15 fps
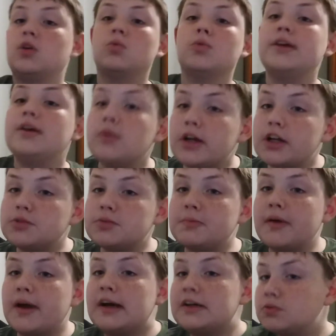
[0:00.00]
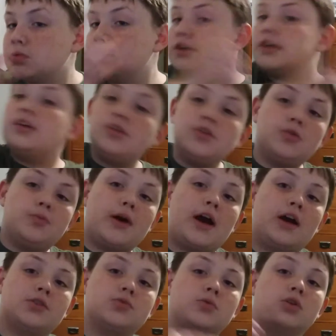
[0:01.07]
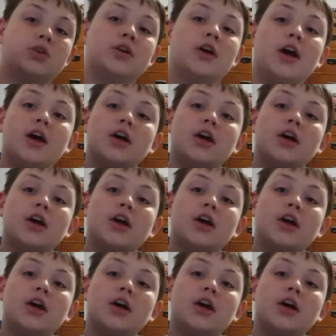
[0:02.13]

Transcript: rearrange my password, get a new password,